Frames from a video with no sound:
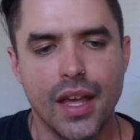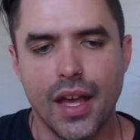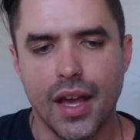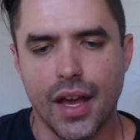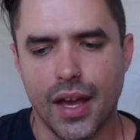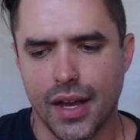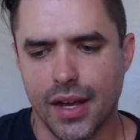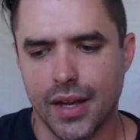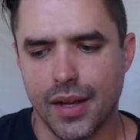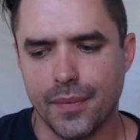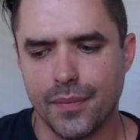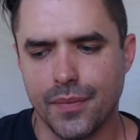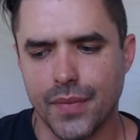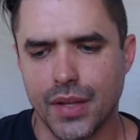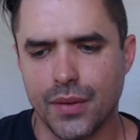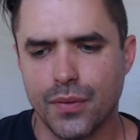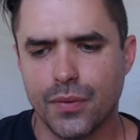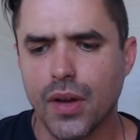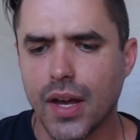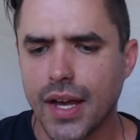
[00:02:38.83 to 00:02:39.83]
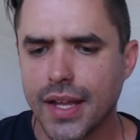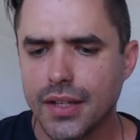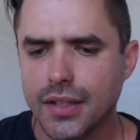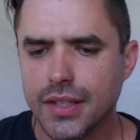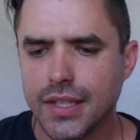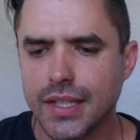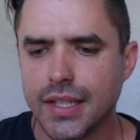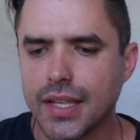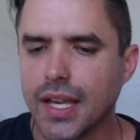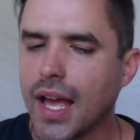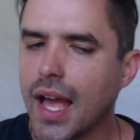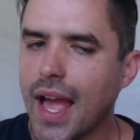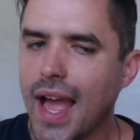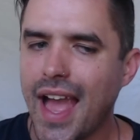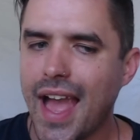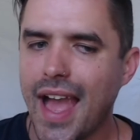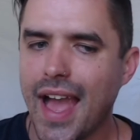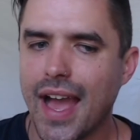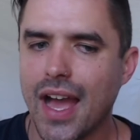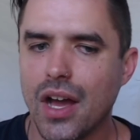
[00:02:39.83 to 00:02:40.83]
And finally,
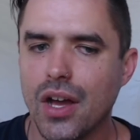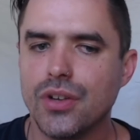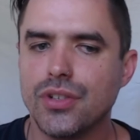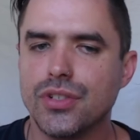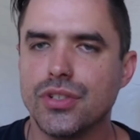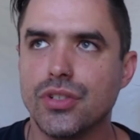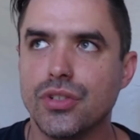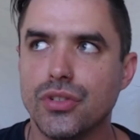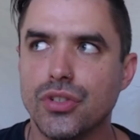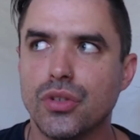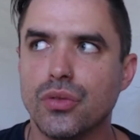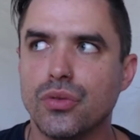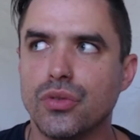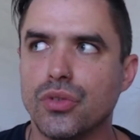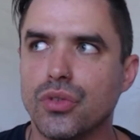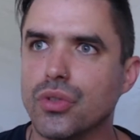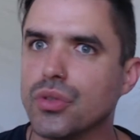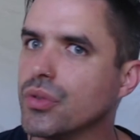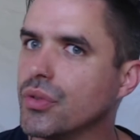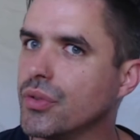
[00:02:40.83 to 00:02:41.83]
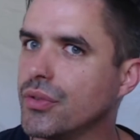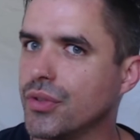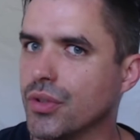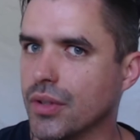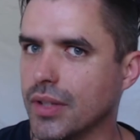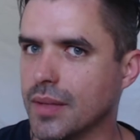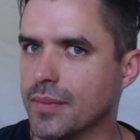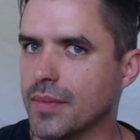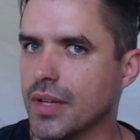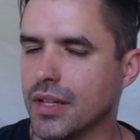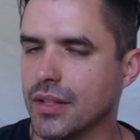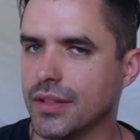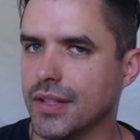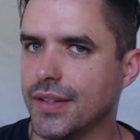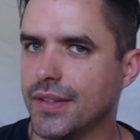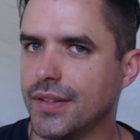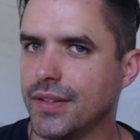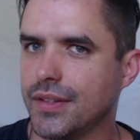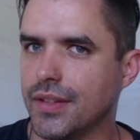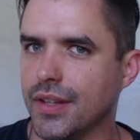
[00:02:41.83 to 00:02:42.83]
how should you use your email
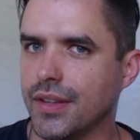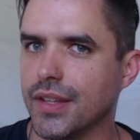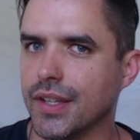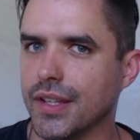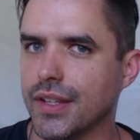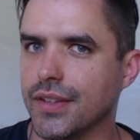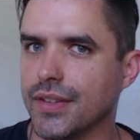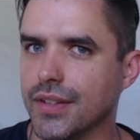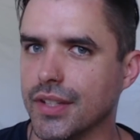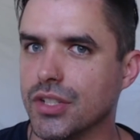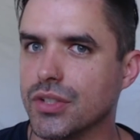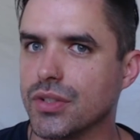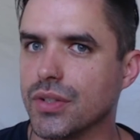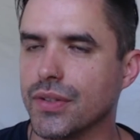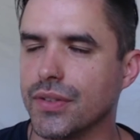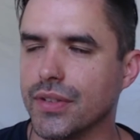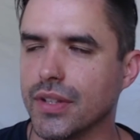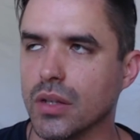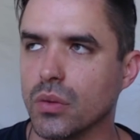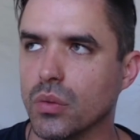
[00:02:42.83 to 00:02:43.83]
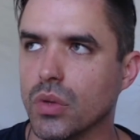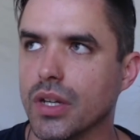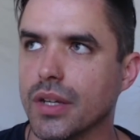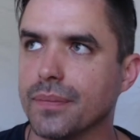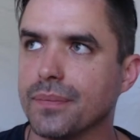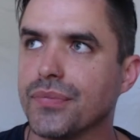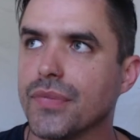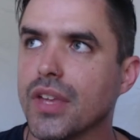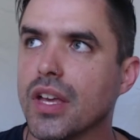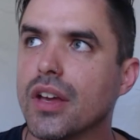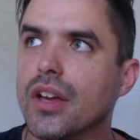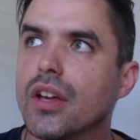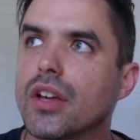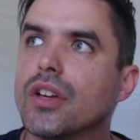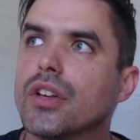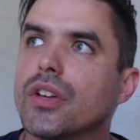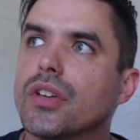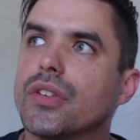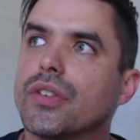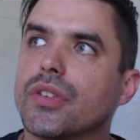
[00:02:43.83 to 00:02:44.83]
list, I think is an interesting one.
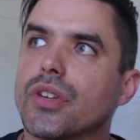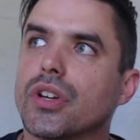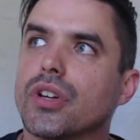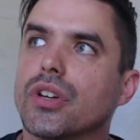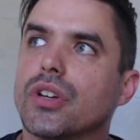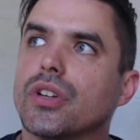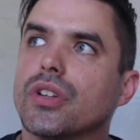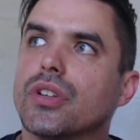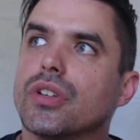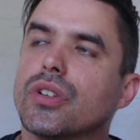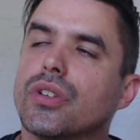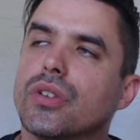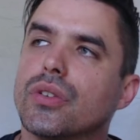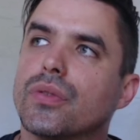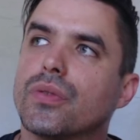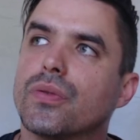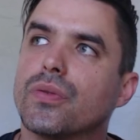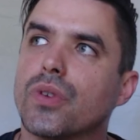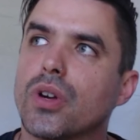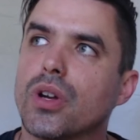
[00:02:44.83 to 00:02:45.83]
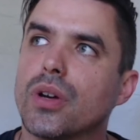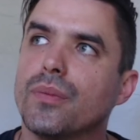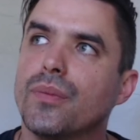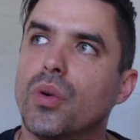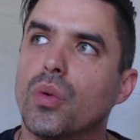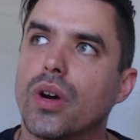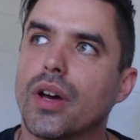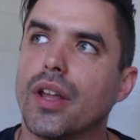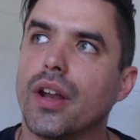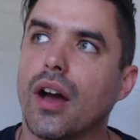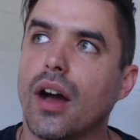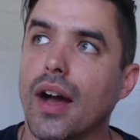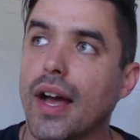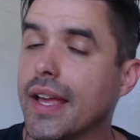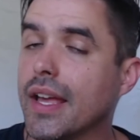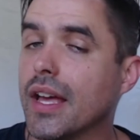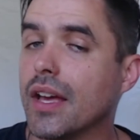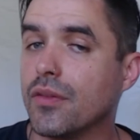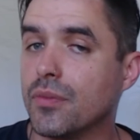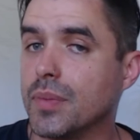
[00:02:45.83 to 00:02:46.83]
So from what I
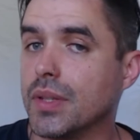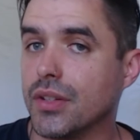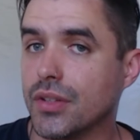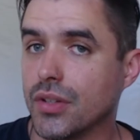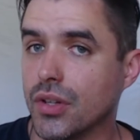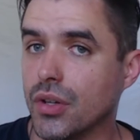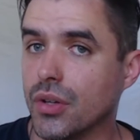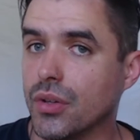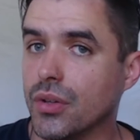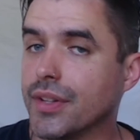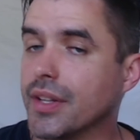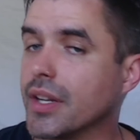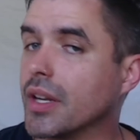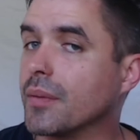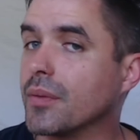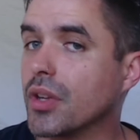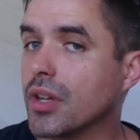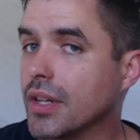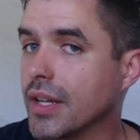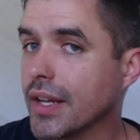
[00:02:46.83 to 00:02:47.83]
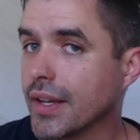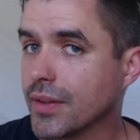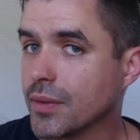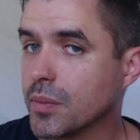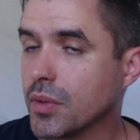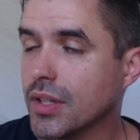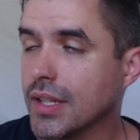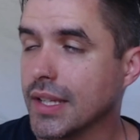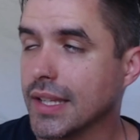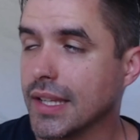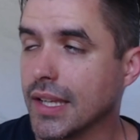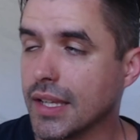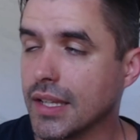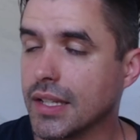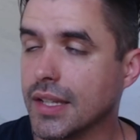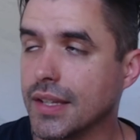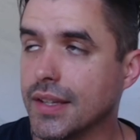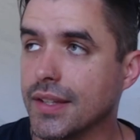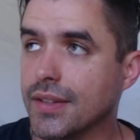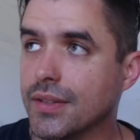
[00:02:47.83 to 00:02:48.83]
have been told, and I'm not an expert again
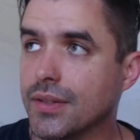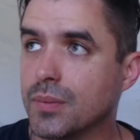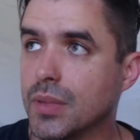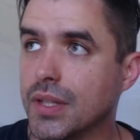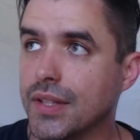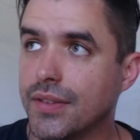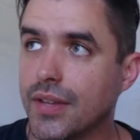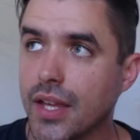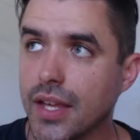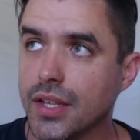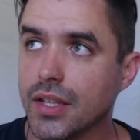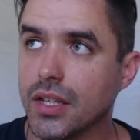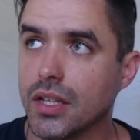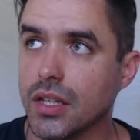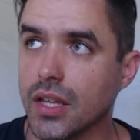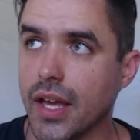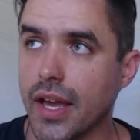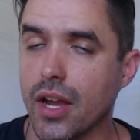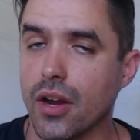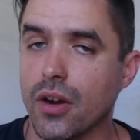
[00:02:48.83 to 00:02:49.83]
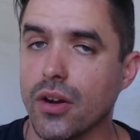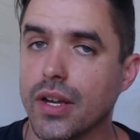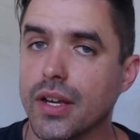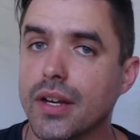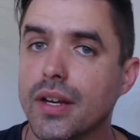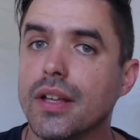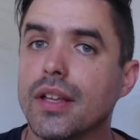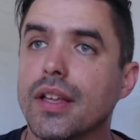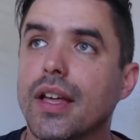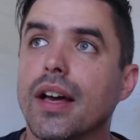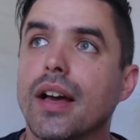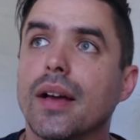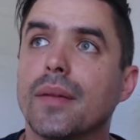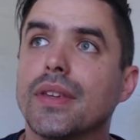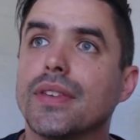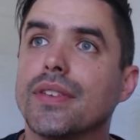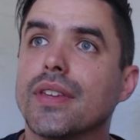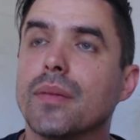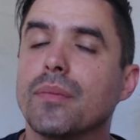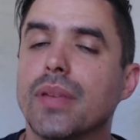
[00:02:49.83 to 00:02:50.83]
in this particular area,
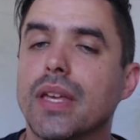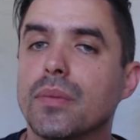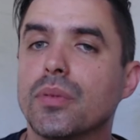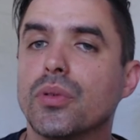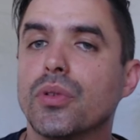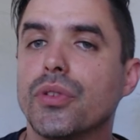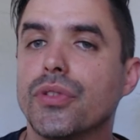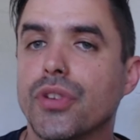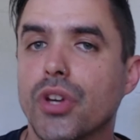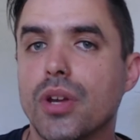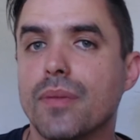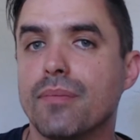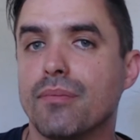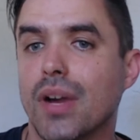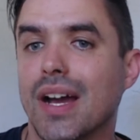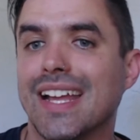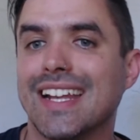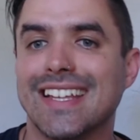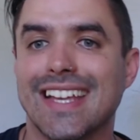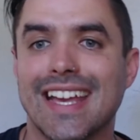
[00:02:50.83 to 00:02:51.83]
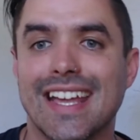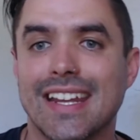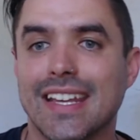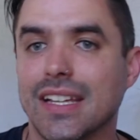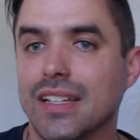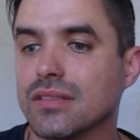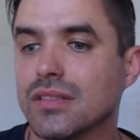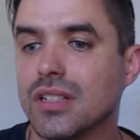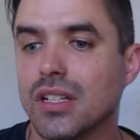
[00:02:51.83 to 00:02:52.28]
is that people don't mind getting